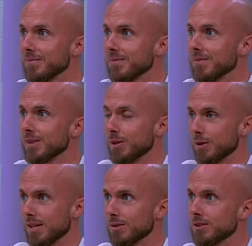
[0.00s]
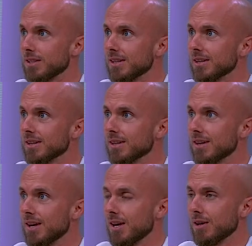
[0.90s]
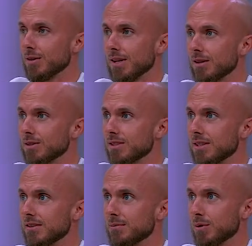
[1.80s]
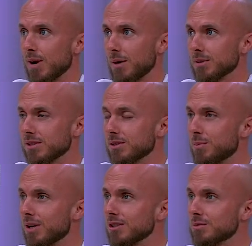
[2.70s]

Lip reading: You're guilty. You're guilty of Barabbas' punishment.